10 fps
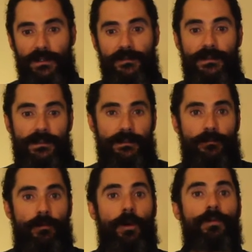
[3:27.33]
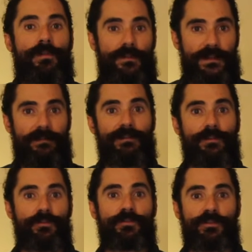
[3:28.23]
in the growth and the
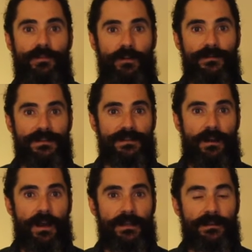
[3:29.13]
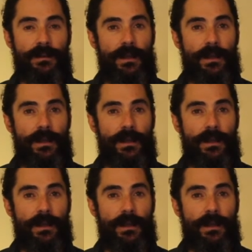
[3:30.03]
evolution of society.